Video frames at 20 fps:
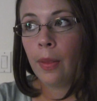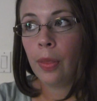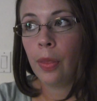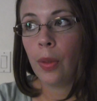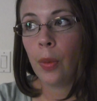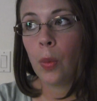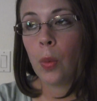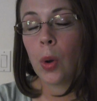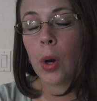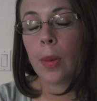
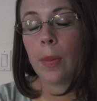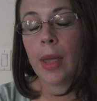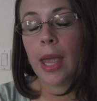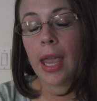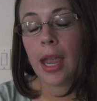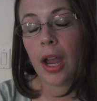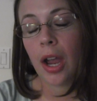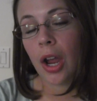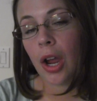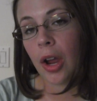The warm
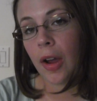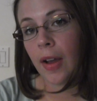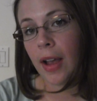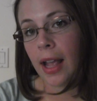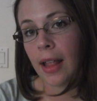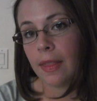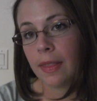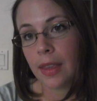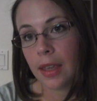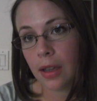air
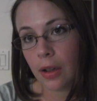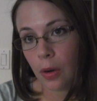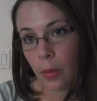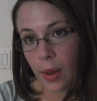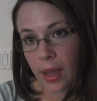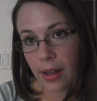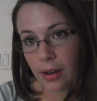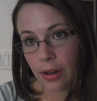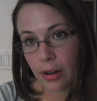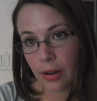at the
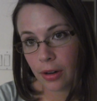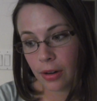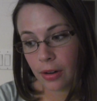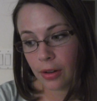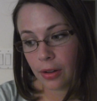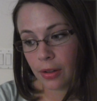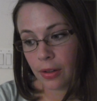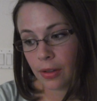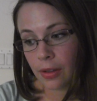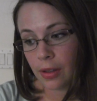equator
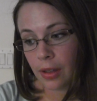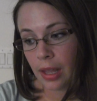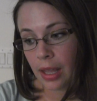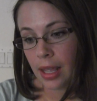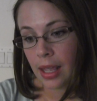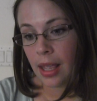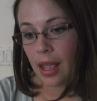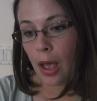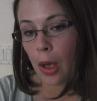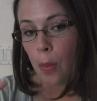
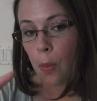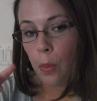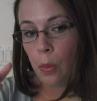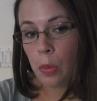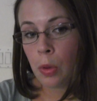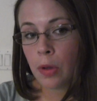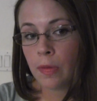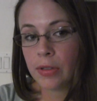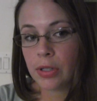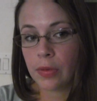
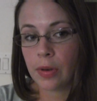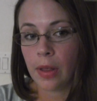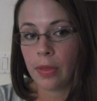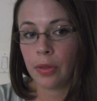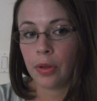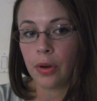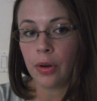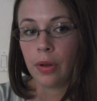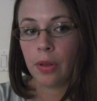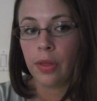moves around
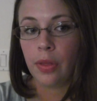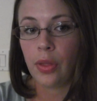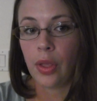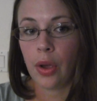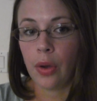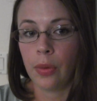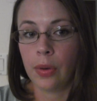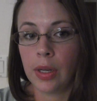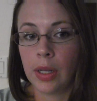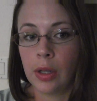the Earth
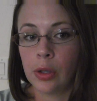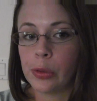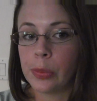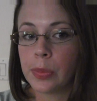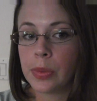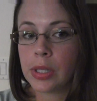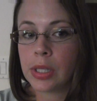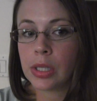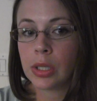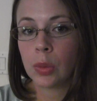though and
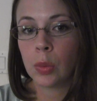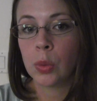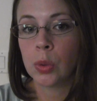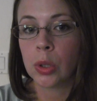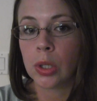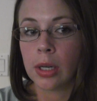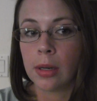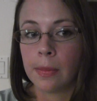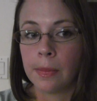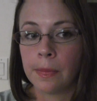helps to
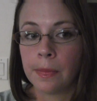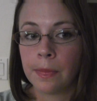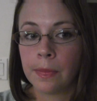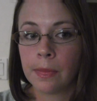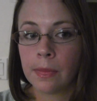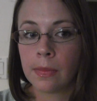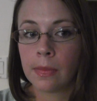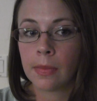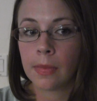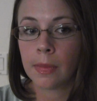warm
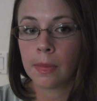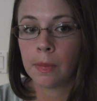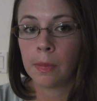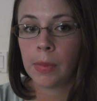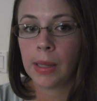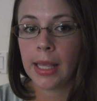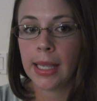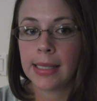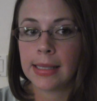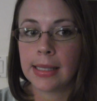
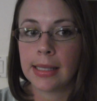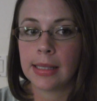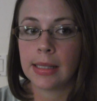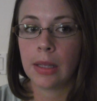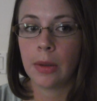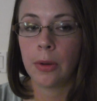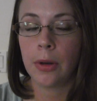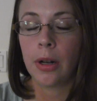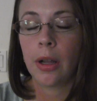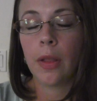places
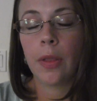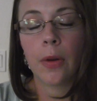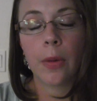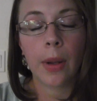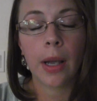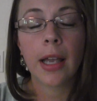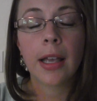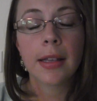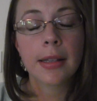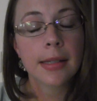that would
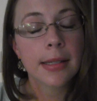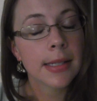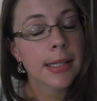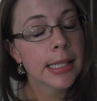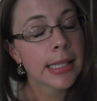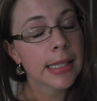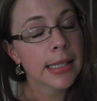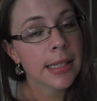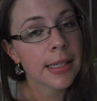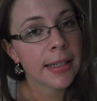
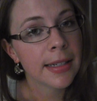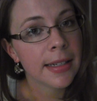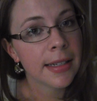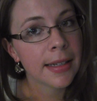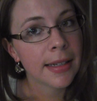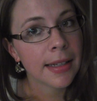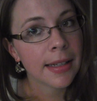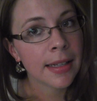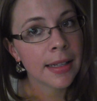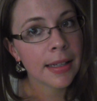otherwise
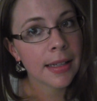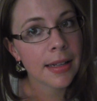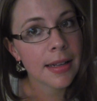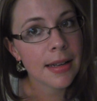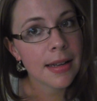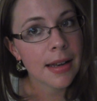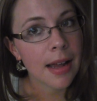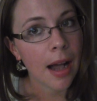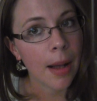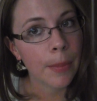
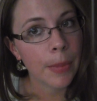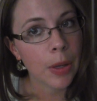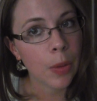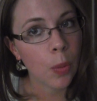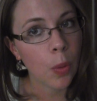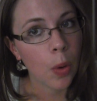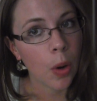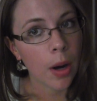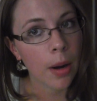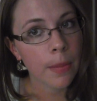not be
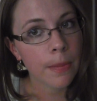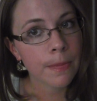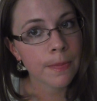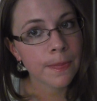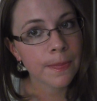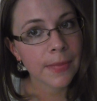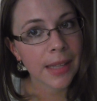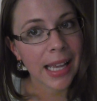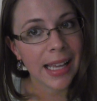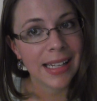warm.
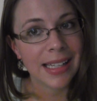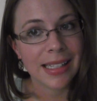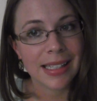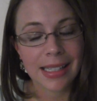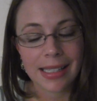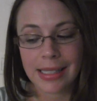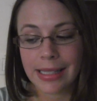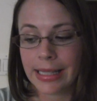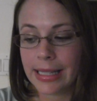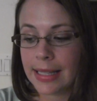And it
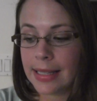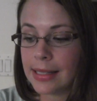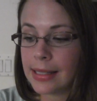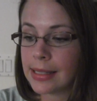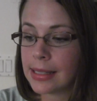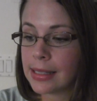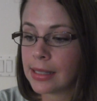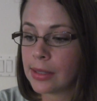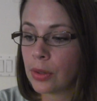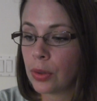does
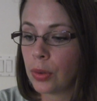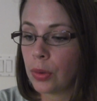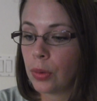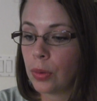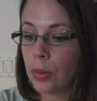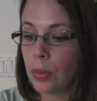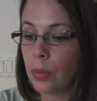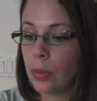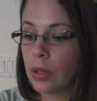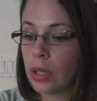this
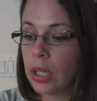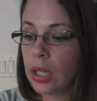through